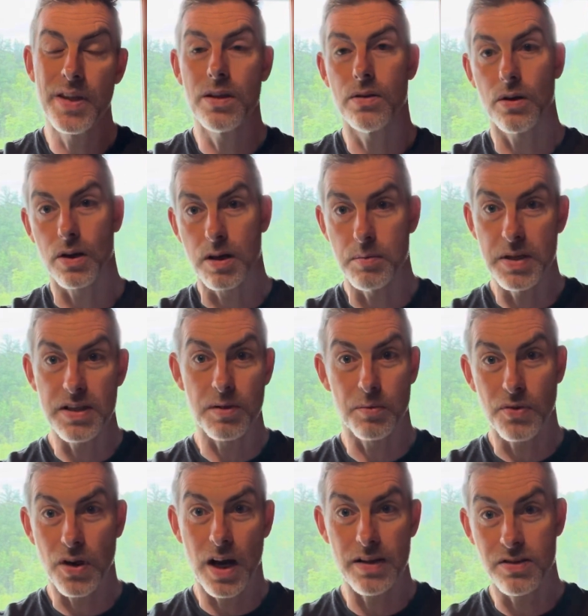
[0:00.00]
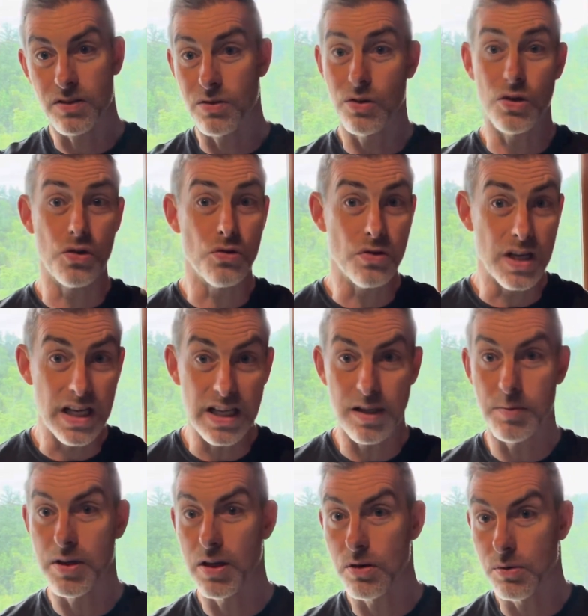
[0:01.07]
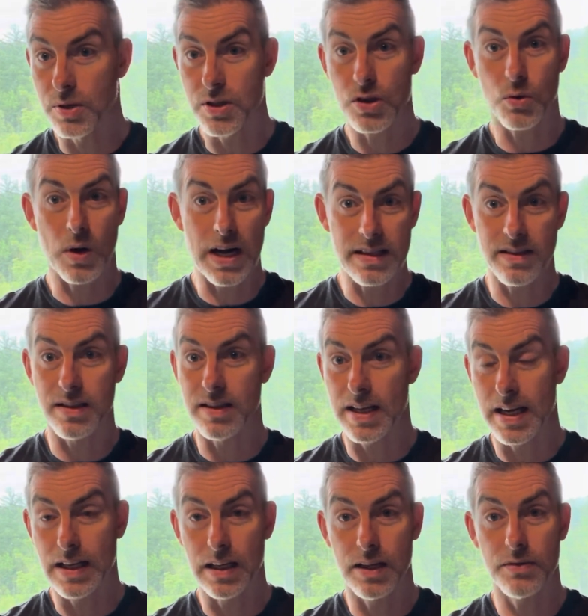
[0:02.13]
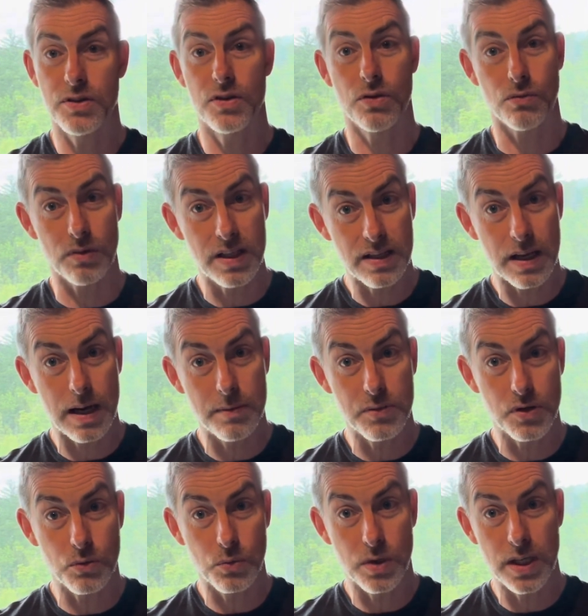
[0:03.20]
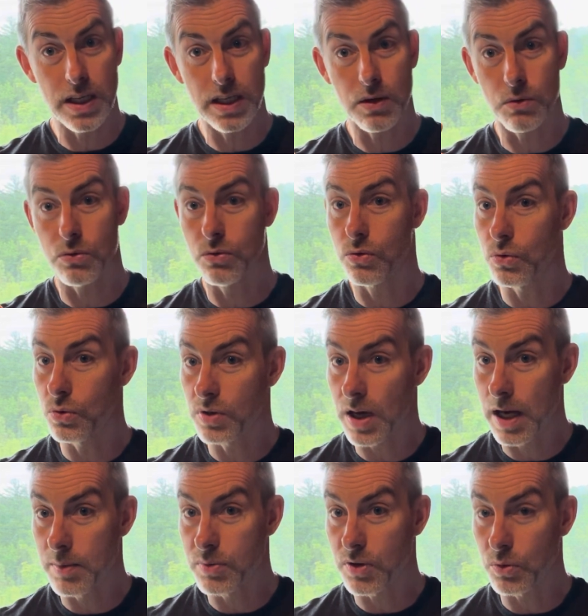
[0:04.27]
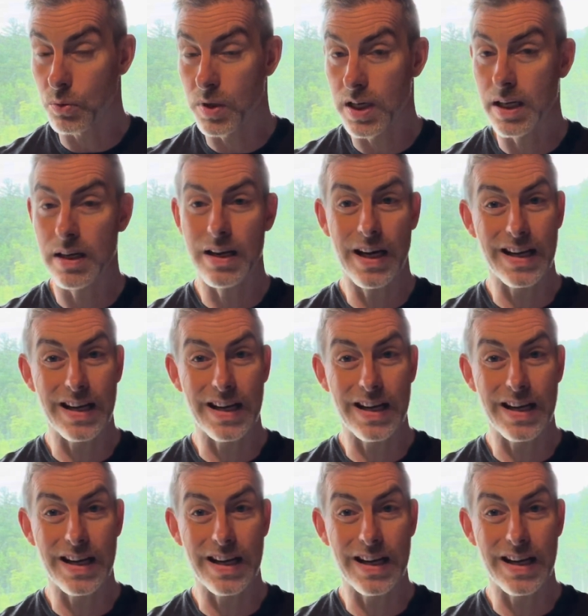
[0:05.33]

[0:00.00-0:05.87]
There can be some thoughts, do you need to be doing squats and deadlifts 3 times a week, 2 times a week?